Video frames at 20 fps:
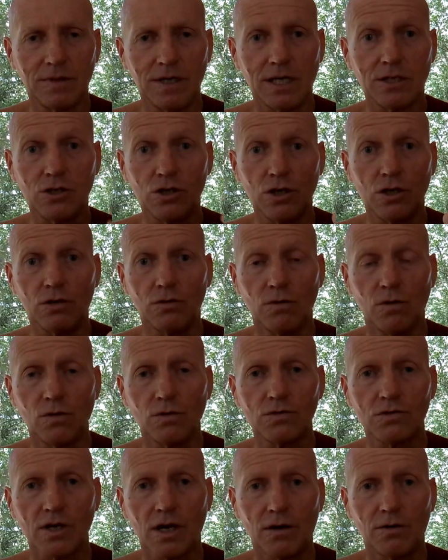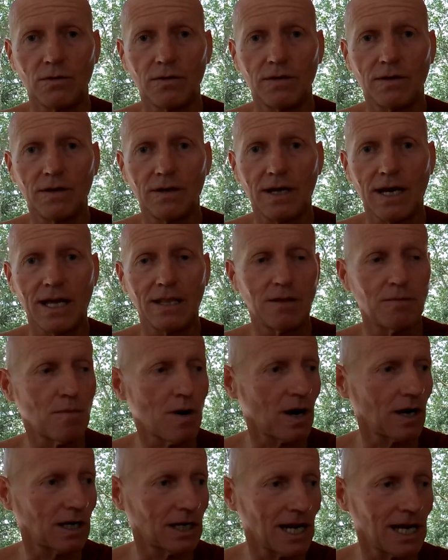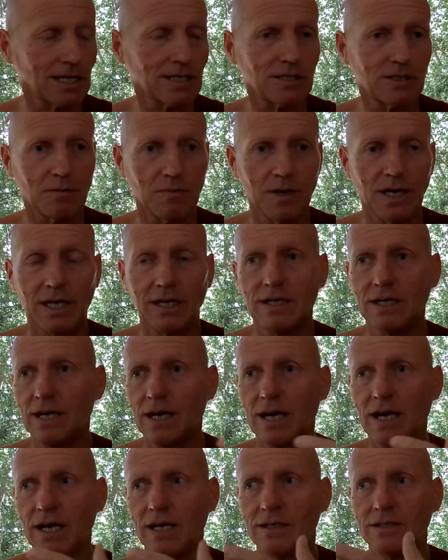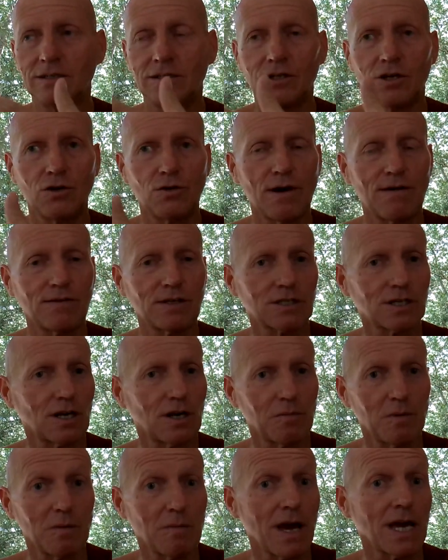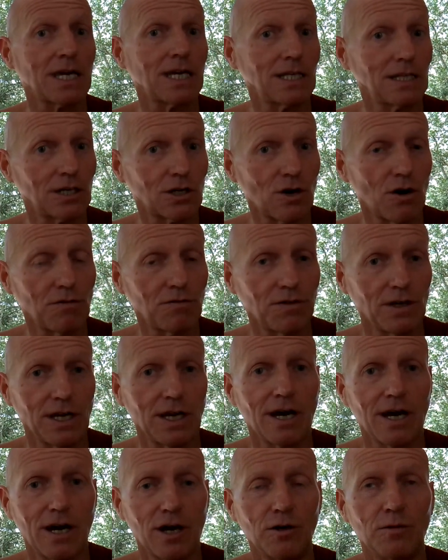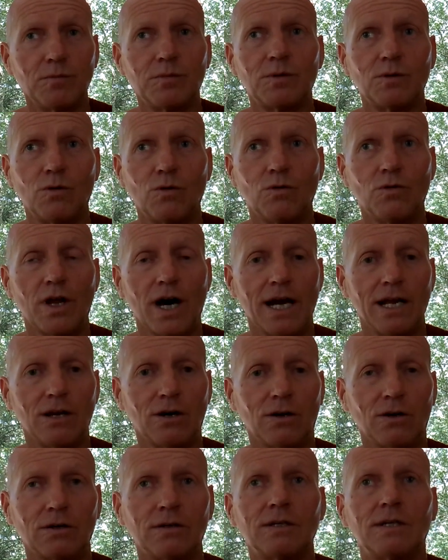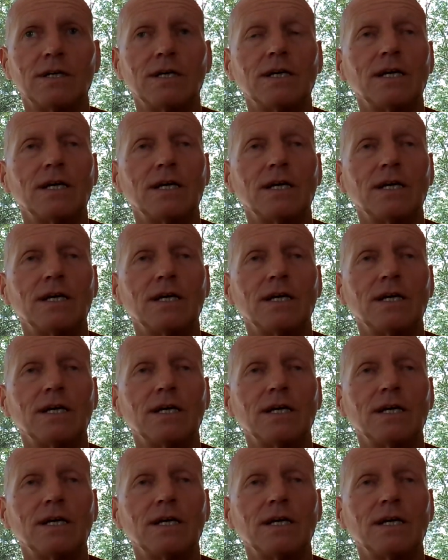It's you also, and the monk next to me and whoever's going to be making the coffee, I hope, all night long.